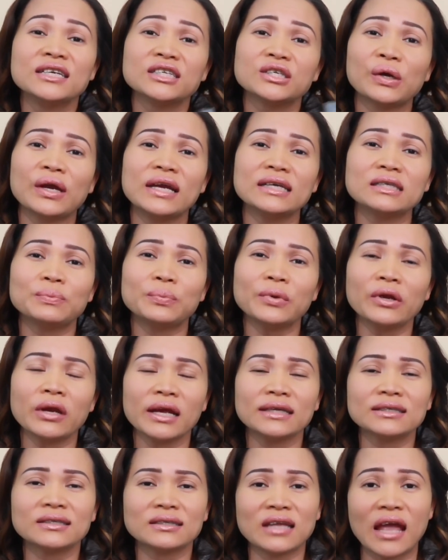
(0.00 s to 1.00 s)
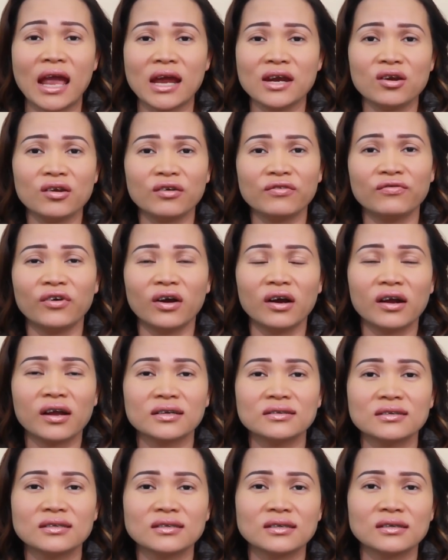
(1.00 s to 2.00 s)
So it's pretty standard for a
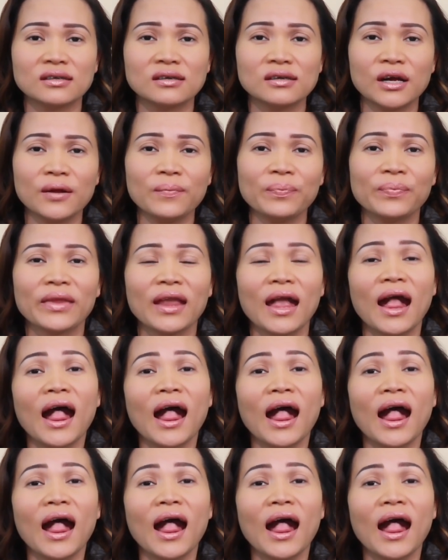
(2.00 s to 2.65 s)
concealer.